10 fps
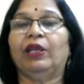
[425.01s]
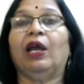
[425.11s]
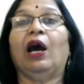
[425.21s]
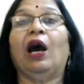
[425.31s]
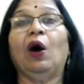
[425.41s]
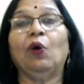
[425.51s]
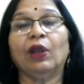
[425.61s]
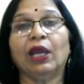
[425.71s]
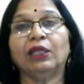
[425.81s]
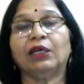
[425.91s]
Now, how
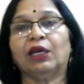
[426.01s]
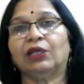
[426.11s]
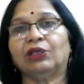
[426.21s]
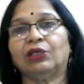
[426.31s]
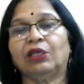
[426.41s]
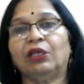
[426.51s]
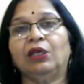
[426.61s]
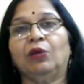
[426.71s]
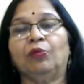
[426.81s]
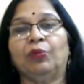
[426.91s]
can the country
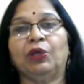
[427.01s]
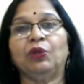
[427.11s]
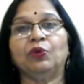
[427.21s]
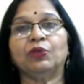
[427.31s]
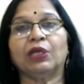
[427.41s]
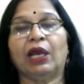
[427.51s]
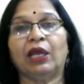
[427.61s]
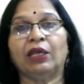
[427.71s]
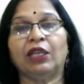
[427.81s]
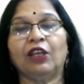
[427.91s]
produce
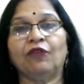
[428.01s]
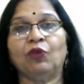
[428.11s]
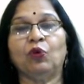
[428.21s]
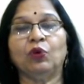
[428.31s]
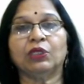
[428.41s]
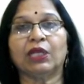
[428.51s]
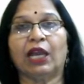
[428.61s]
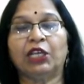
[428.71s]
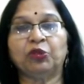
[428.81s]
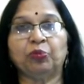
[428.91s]
and give goods
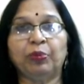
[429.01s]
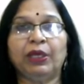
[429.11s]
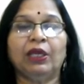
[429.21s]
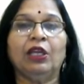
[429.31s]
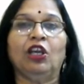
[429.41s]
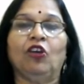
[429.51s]
at P